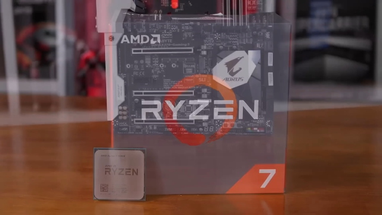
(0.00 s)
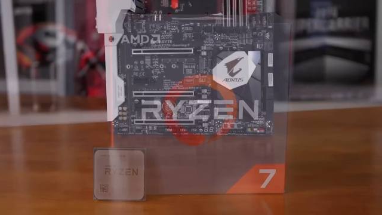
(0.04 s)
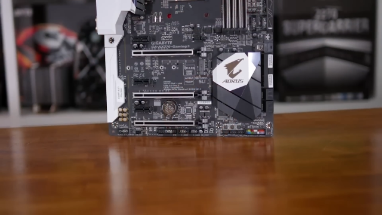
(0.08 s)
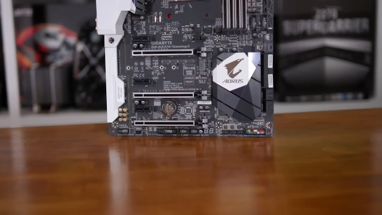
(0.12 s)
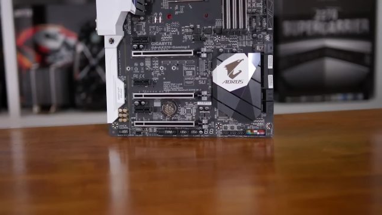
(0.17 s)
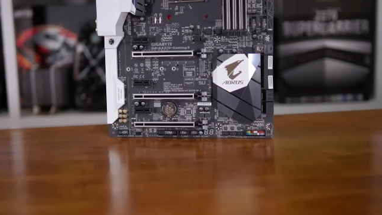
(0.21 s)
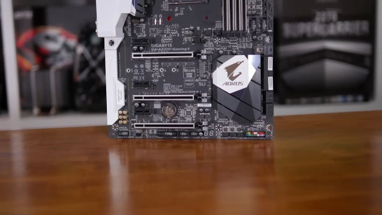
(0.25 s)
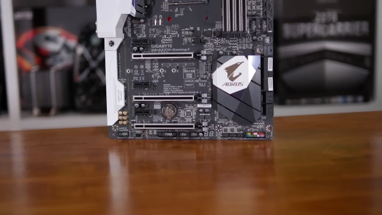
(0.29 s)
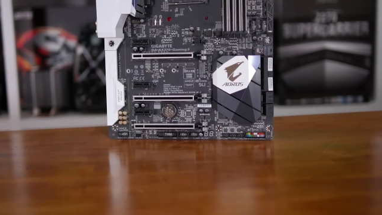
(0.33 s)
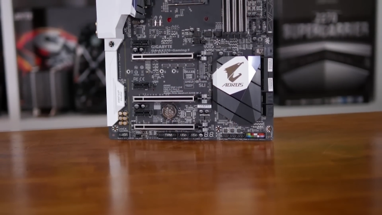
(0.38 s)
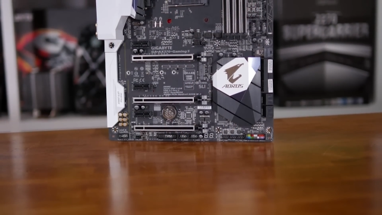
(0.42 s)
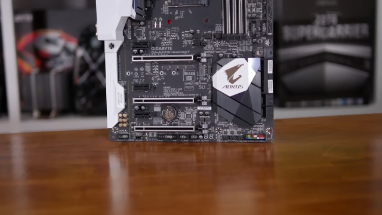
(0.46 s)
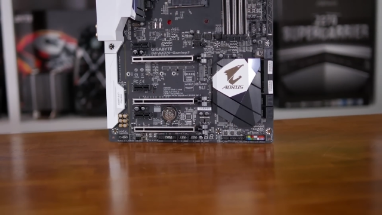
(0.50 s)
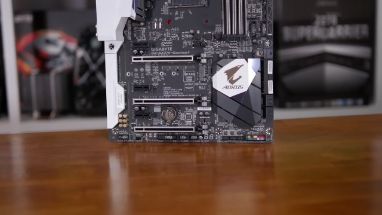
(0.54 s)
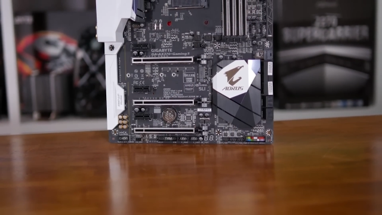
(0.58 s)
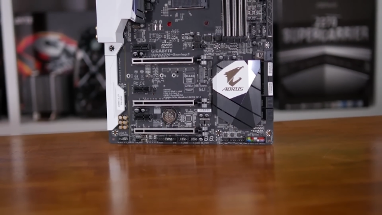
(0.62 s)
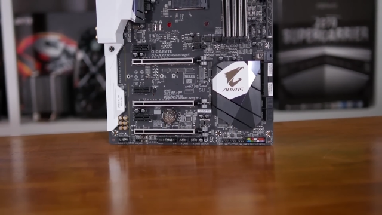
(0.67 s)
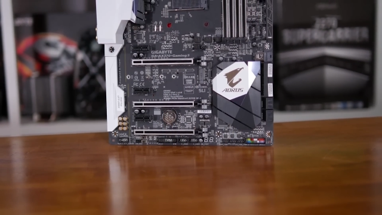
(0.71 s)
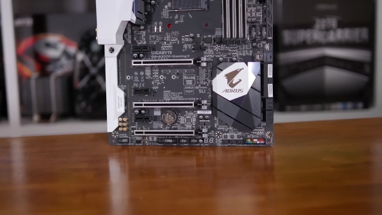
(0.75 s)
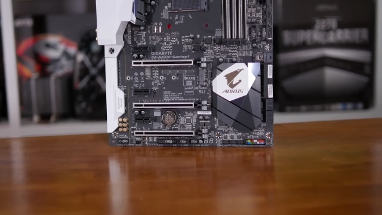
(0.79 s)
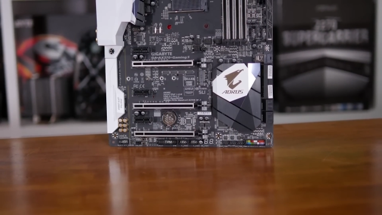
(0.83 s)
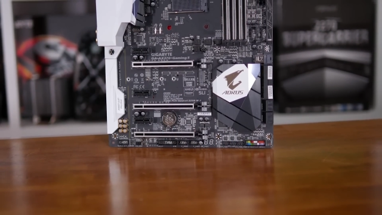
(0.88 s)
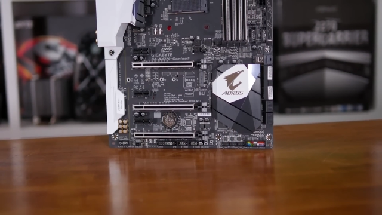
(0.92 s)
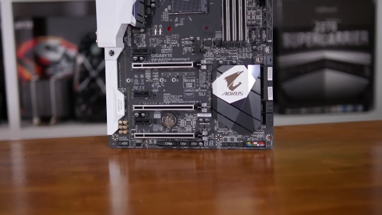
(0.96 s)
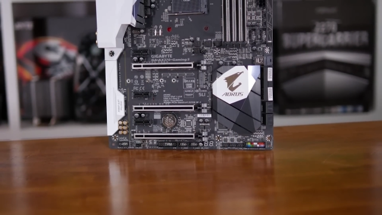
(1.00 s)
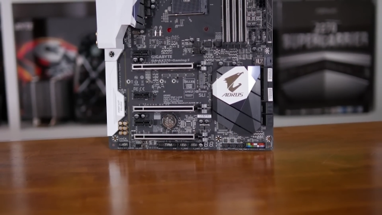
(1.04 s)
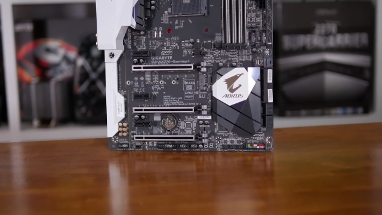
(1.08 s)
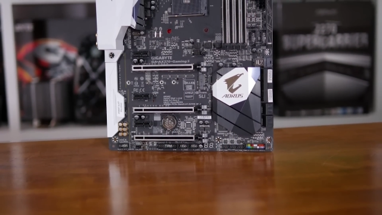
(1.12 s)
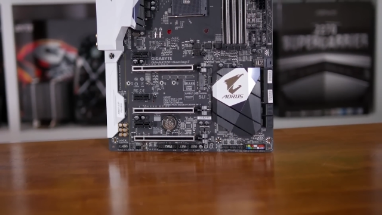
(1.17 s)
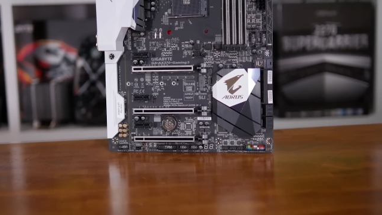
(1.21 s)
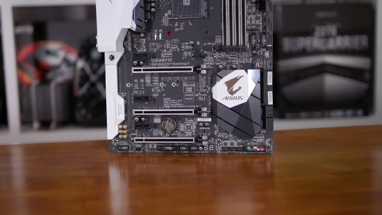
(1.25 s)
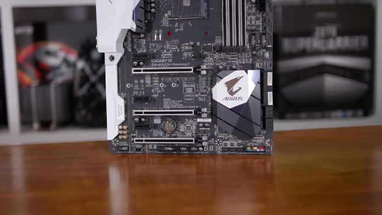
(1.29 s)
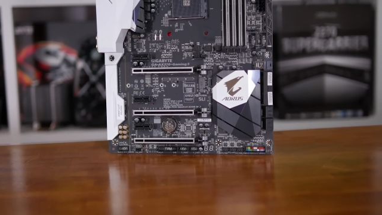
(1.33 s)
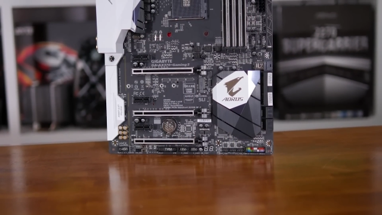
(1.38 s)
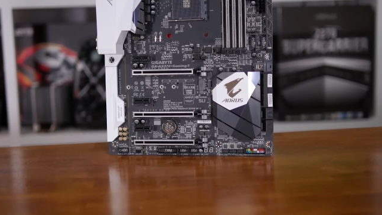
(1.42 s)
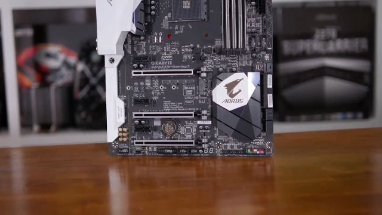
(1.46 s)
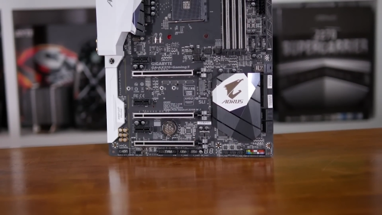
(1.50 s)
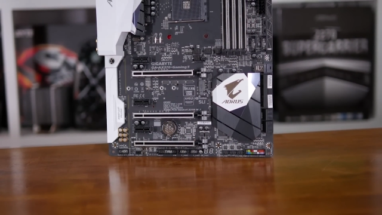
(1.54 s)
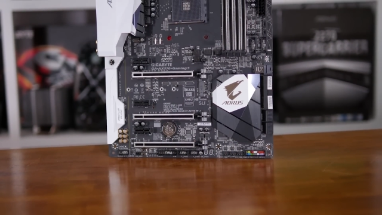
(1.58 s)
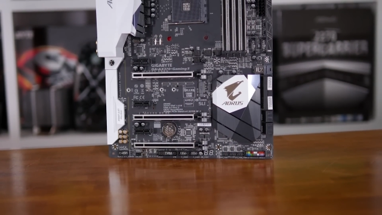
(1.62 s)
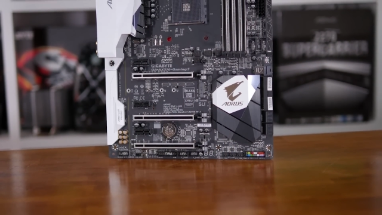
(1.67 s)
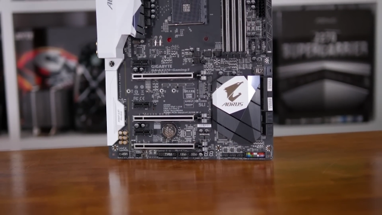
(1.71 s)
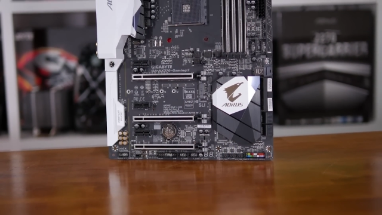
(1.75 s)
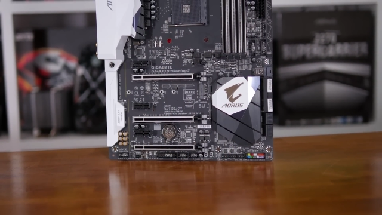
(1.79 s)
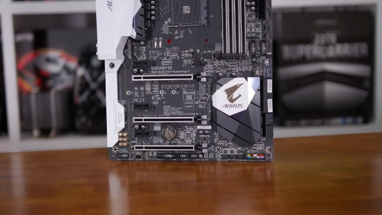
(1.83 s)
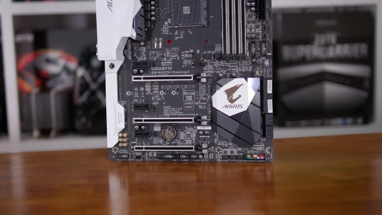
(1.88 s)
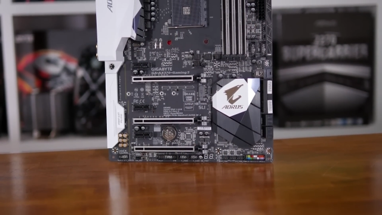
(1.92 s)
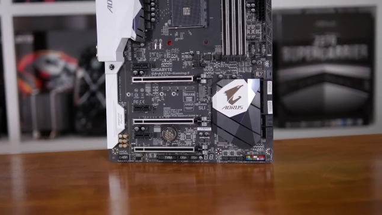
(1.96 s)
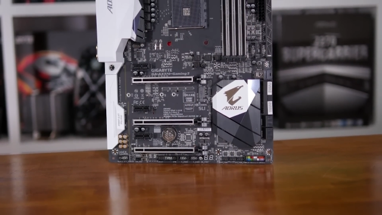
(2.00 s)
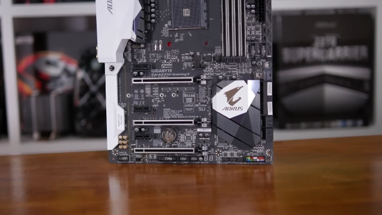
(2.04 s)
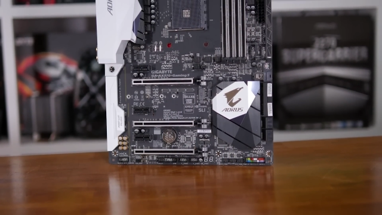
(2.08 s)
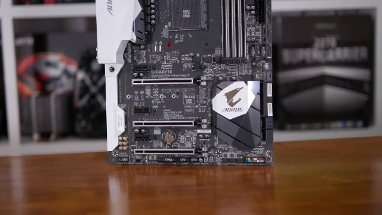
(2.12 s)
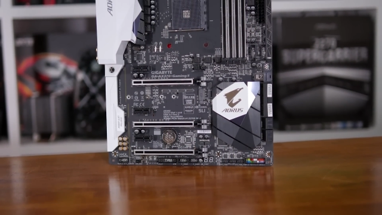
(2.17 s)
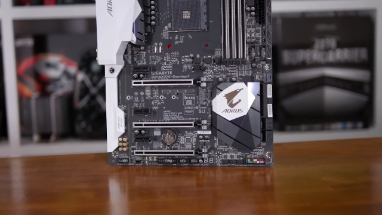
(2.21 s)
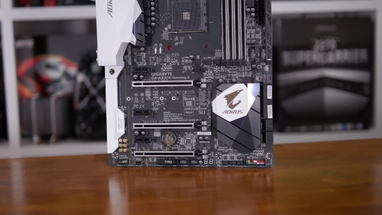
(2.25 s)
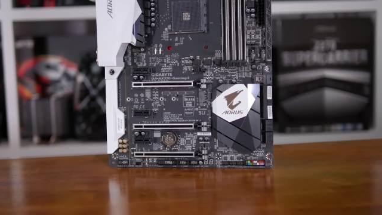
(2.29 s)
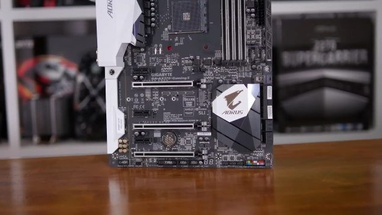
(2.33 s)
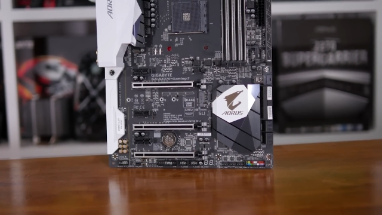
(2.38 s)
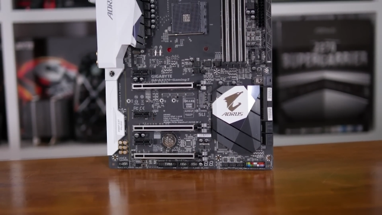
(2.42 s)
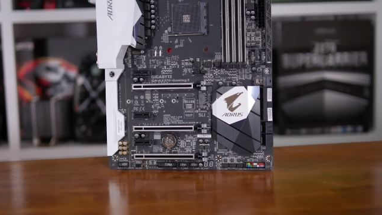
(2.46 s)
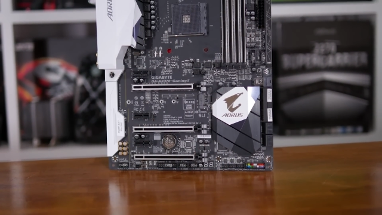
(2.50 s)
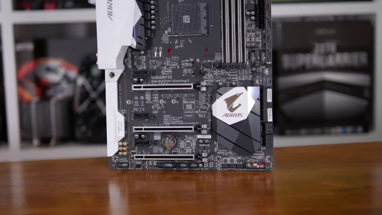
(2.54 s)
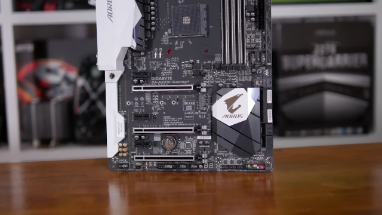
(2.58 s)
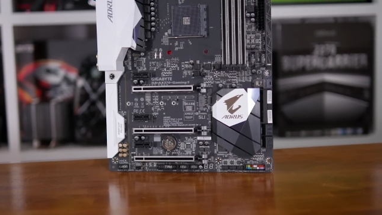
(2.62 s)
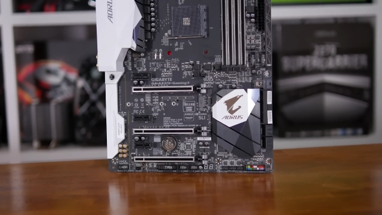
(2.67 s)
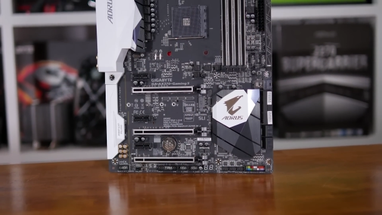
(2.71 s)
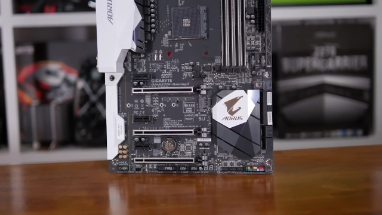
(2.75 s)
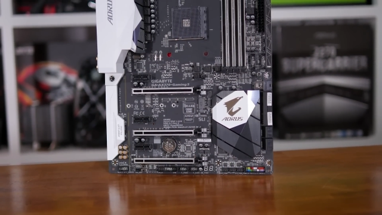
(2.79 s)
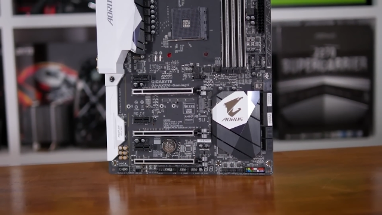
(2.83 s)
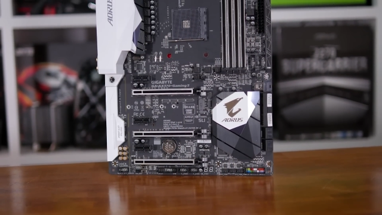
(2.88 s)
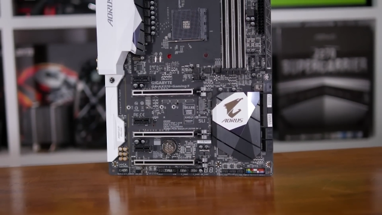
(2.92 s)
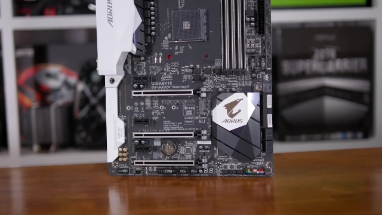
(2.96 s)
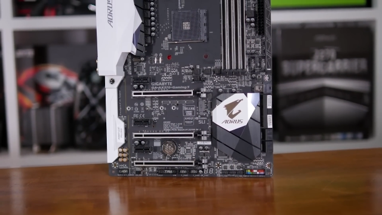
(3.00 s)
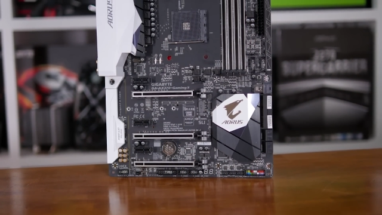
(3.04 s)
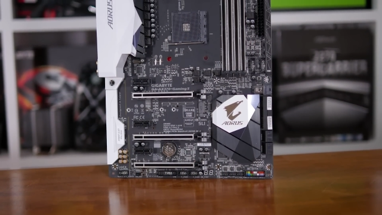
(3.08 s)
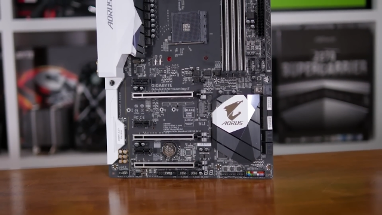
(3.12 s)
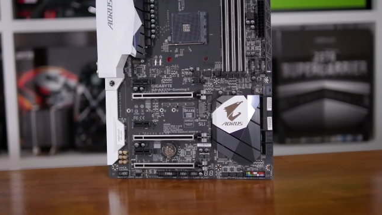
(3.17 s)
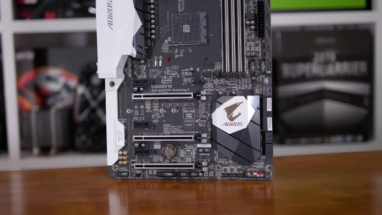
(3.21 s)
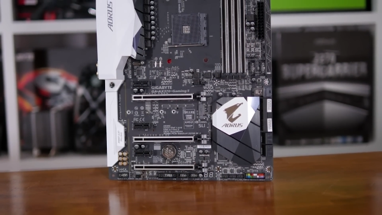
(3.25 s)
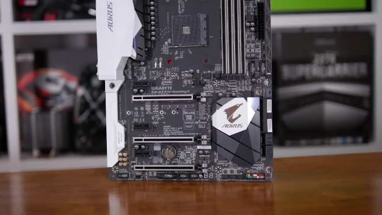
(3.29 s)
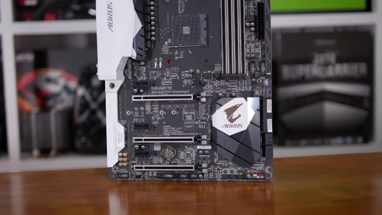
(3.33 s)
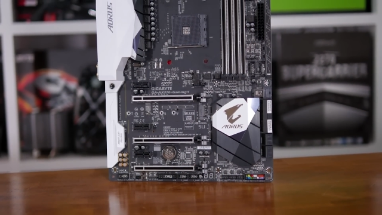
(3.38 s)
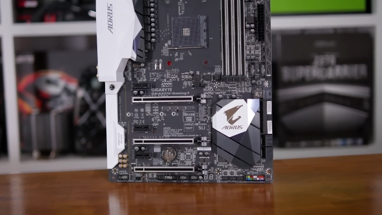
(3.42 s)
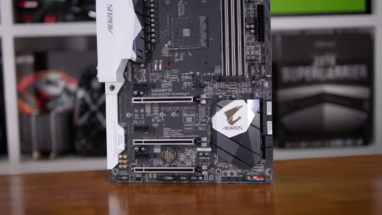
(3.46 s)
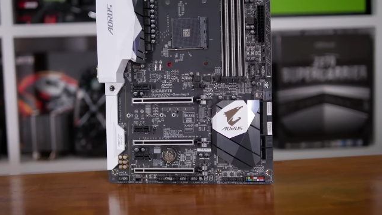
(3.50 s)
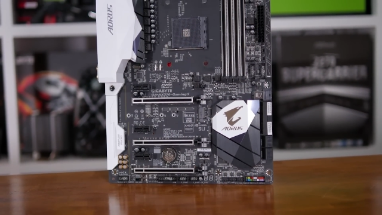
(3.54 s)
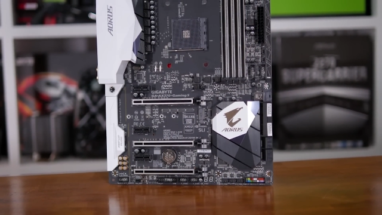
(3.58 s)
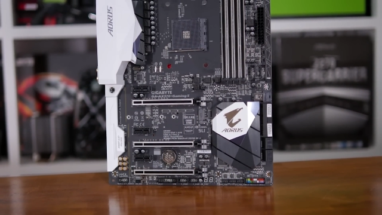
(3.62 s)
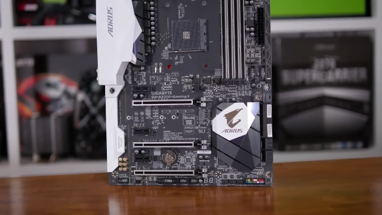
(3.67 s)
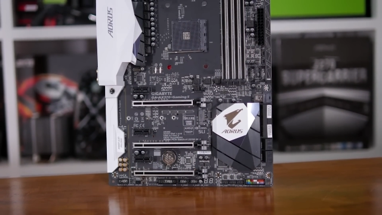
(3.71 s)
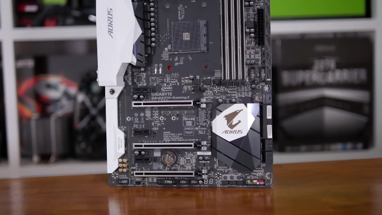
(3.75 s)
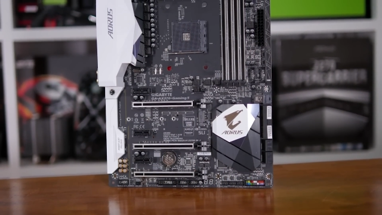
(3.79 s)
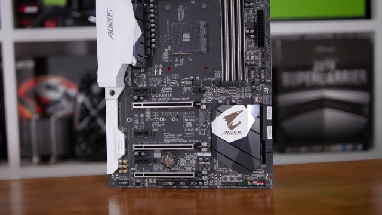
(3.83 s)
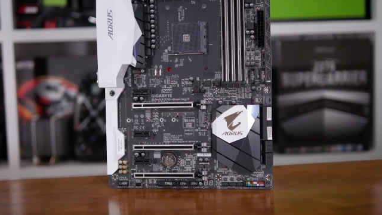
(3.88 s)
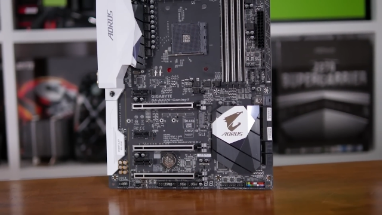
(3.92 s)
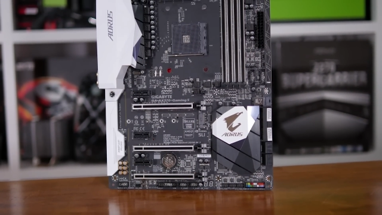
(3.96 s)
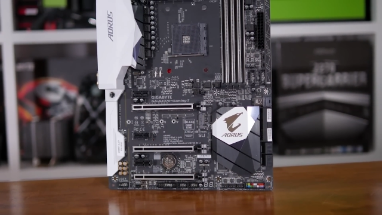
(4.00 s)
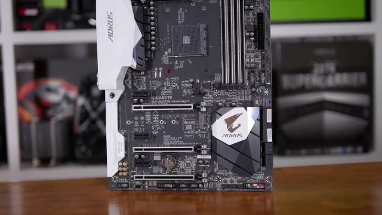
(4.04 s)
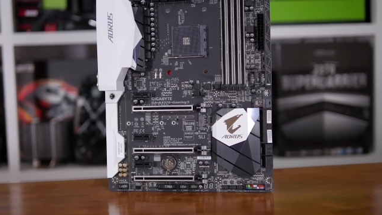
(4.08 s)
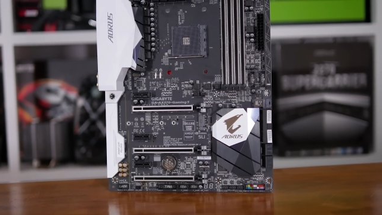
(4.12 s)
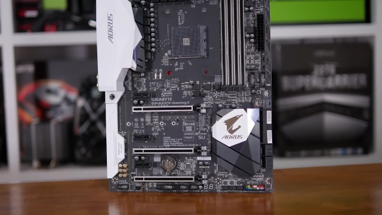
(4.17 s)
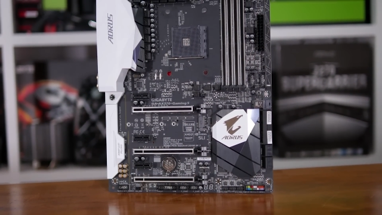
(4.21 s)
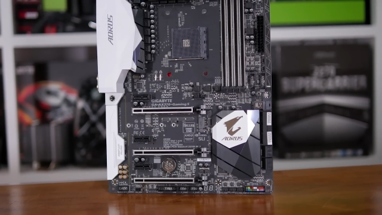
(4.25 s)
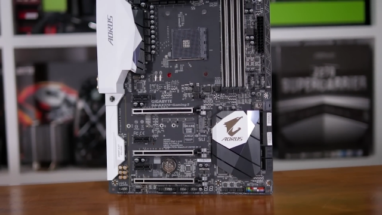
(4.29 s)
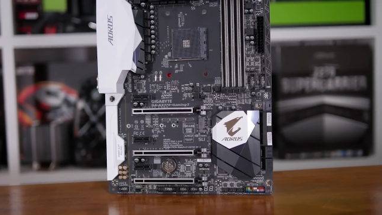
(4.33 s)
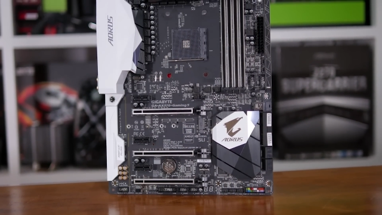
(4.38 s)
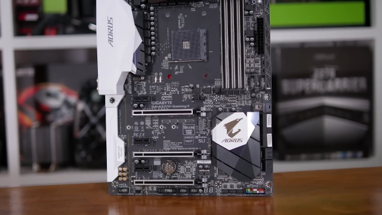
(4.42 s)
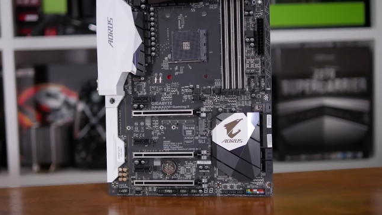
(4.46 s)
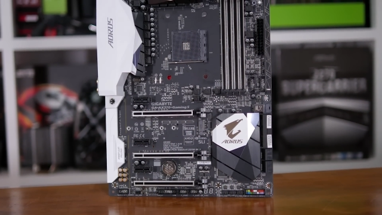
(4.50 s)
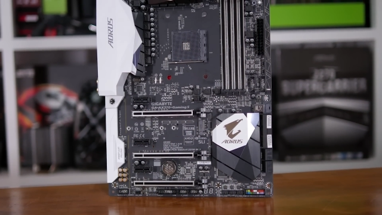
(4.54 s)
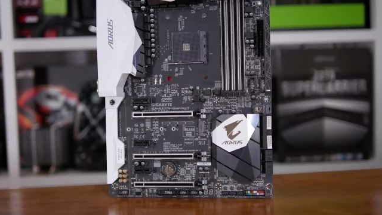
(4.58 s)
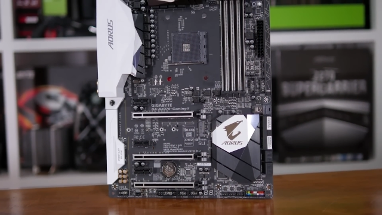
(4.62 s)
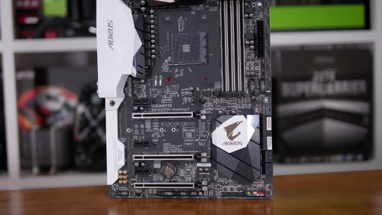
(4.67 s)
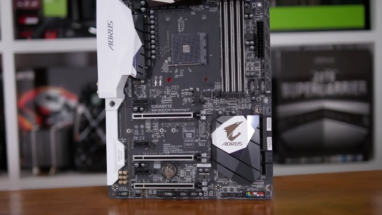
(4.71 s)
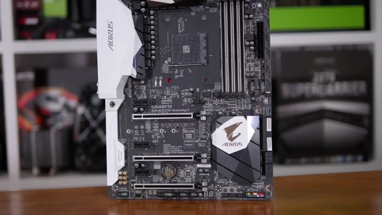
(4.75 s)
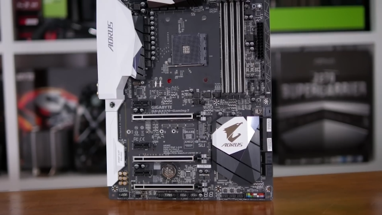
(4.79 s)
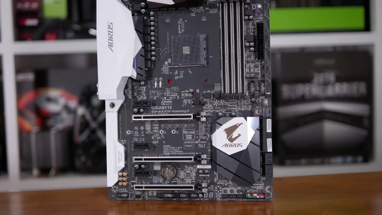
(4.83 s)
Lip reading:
[unreadable: no face in view]